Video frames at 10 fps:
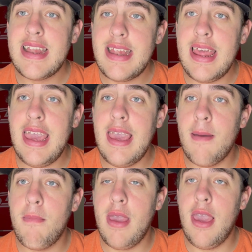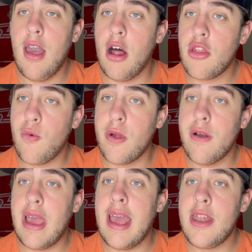DM me on
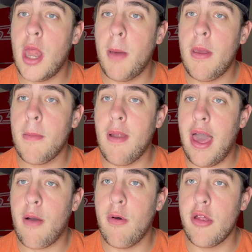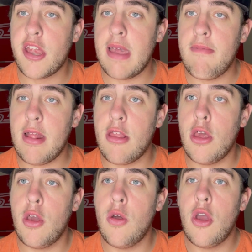Twitter at
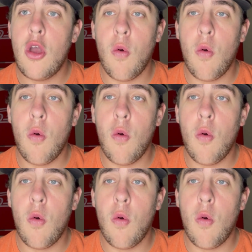wblackwell72